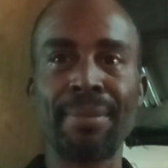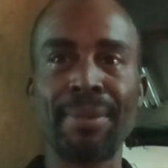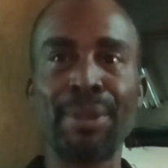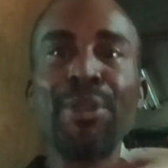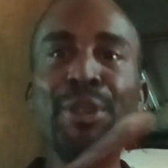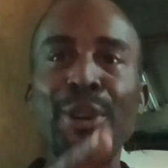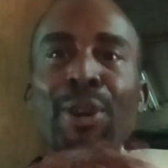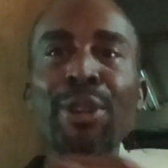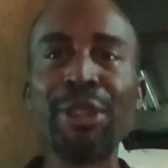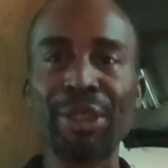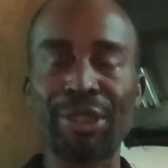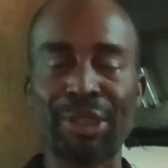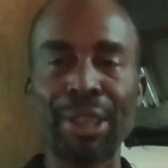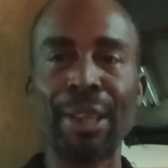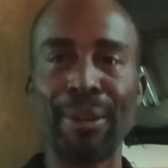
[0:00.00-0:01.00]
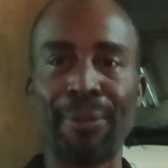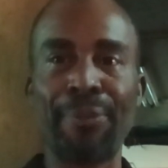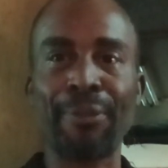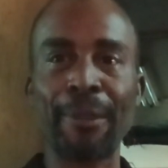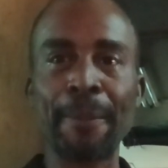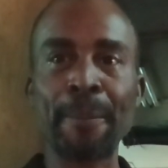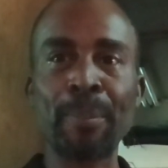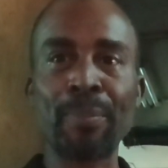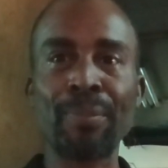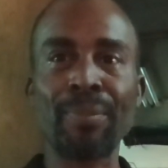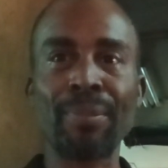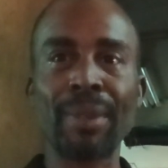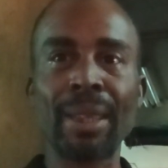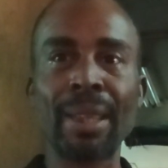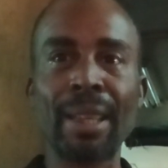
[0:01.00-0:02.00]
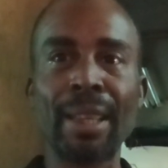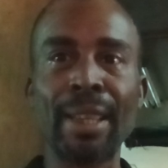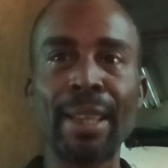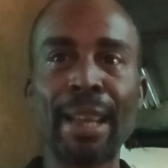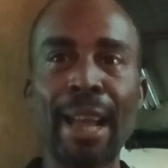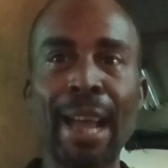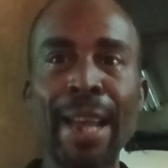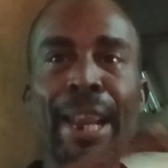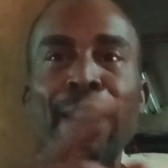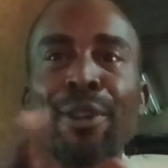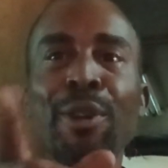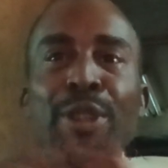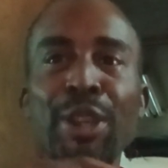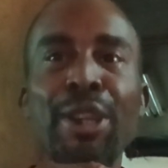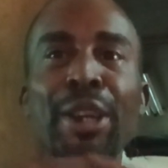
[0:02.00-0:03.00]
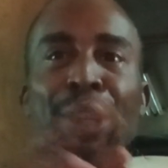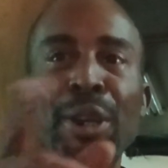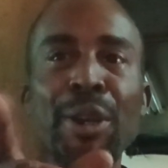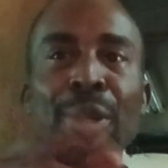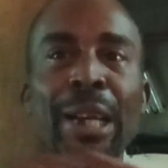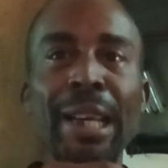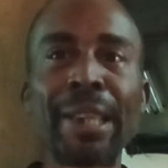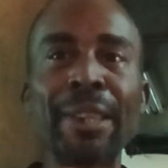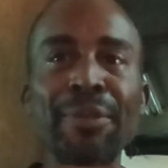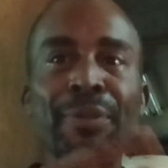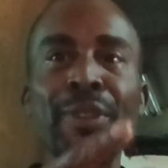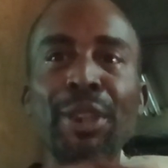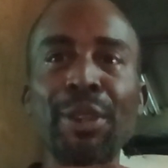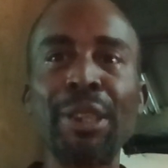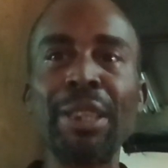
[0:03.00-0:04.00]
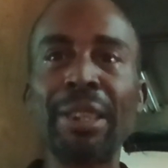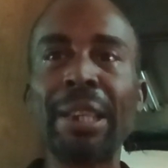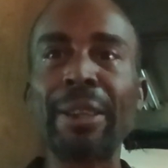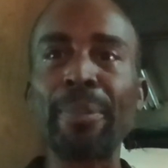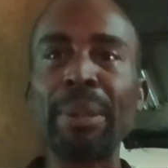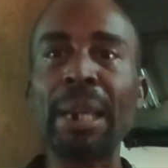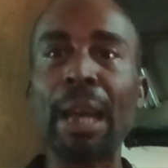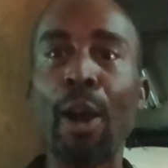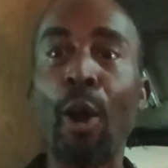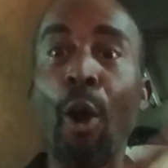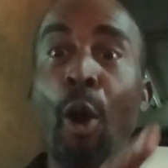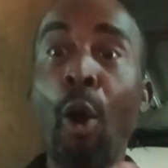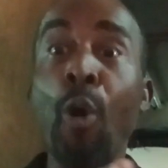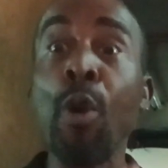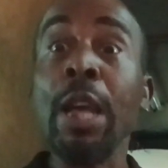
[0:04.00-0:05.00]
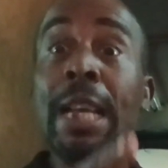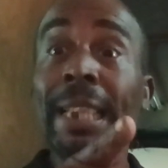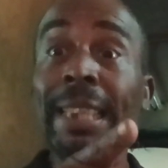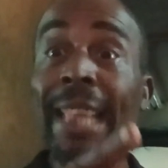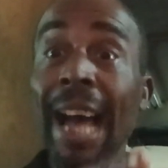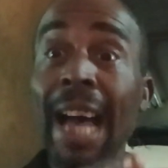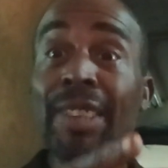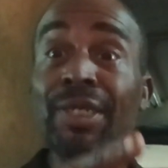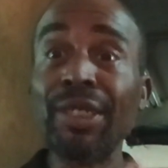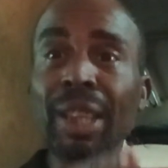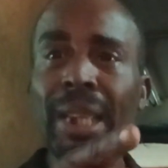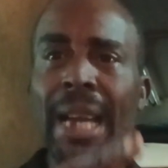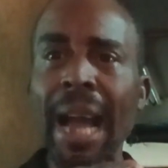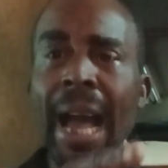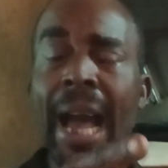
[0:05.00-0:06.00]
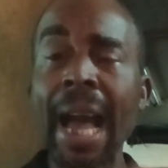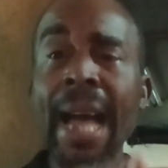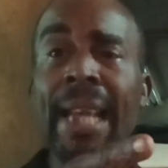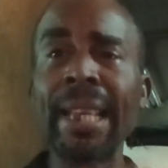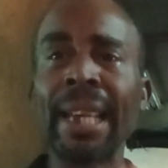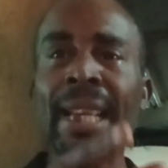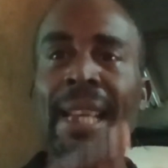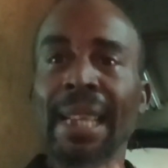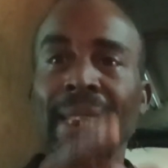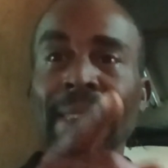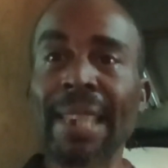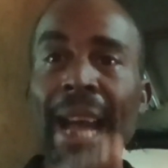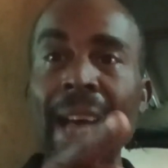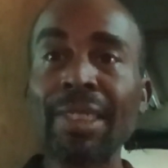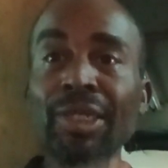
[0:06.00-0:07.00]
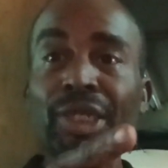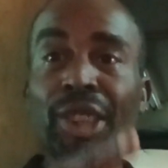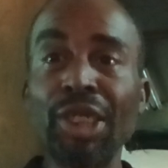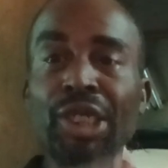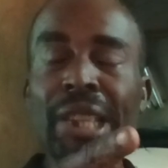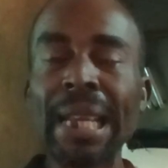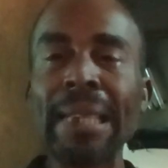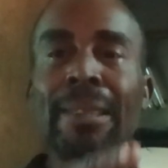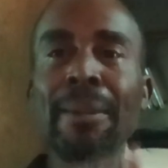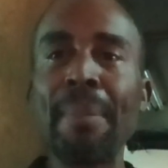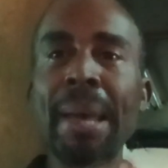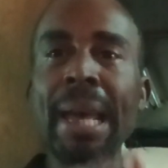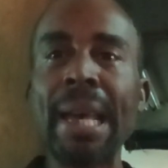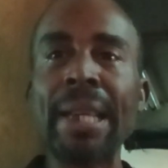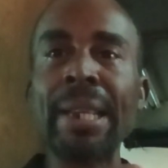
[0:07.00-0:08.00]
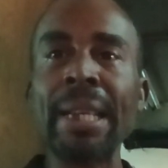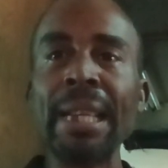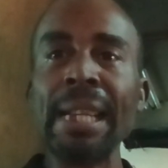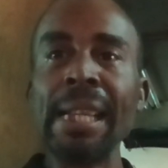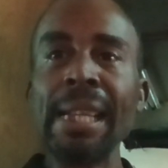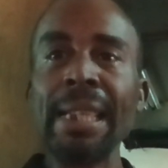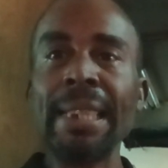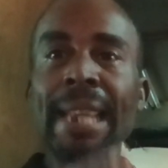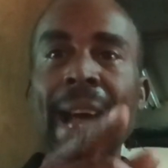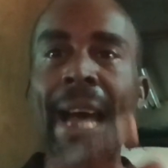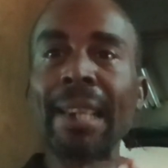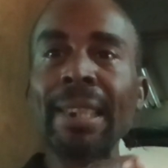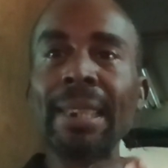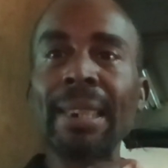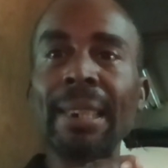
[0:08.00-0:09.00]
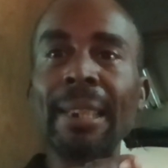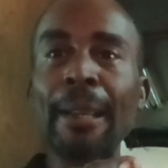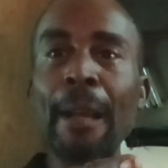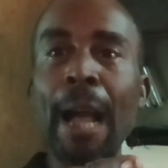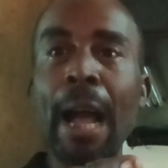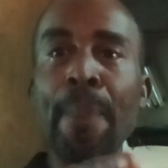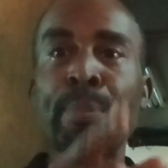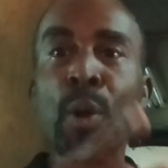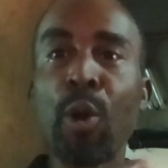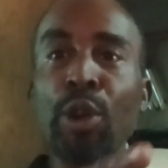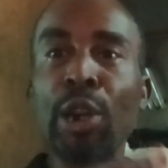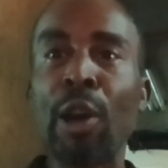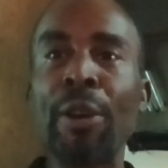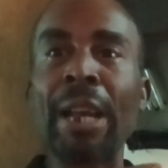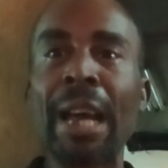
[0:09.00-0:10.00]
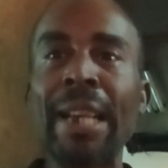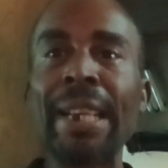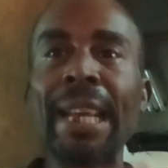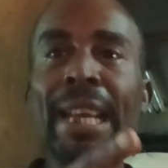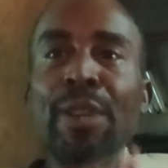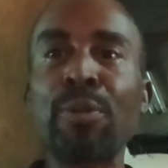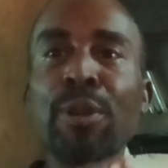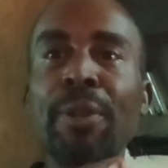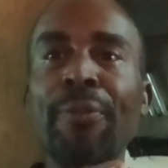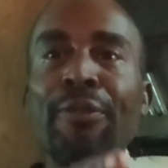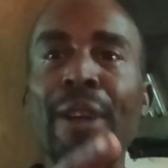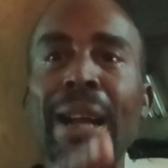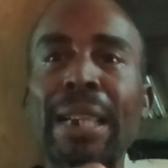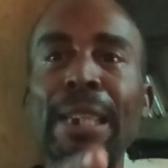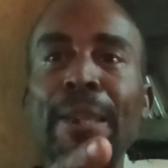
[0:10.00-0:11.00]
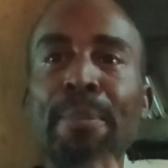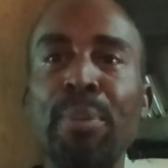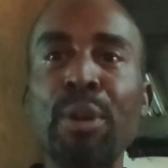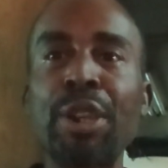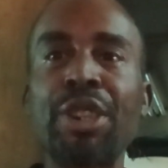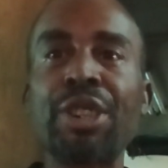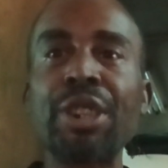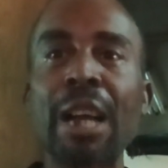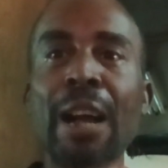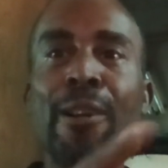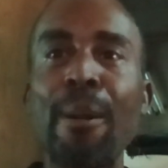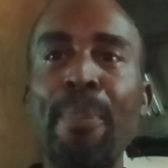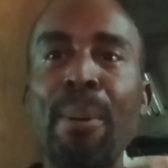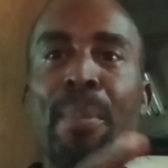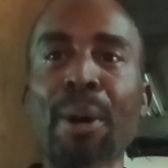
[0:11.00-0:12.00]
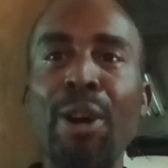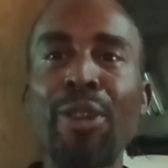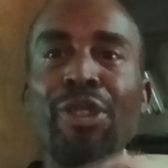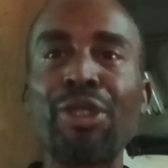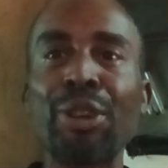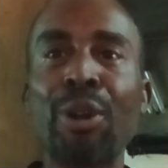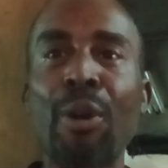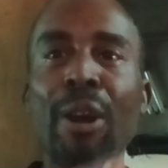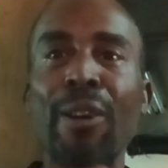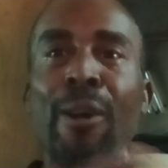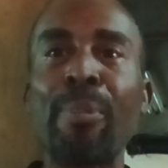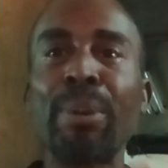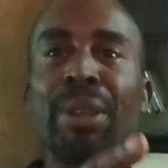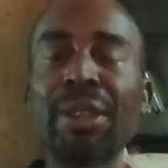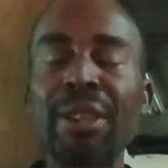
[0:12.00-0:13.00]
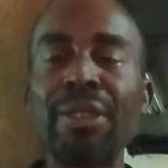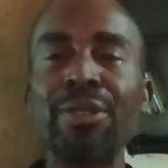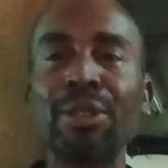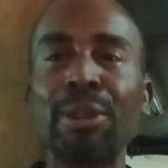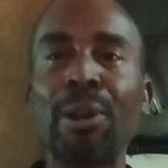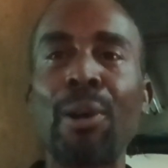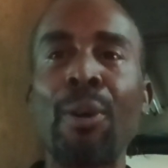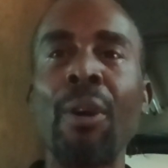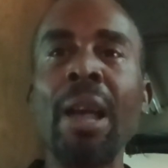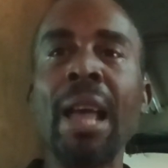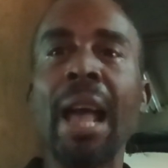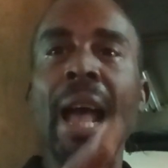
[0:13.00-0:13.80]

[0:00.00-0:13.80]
You know yourself. And I know you're going to look at this video and you're going to be like, oh, that's the guy. That's the gentleman that broke down on the Edward Franklin Bridge a couple months ago or a couple years ago.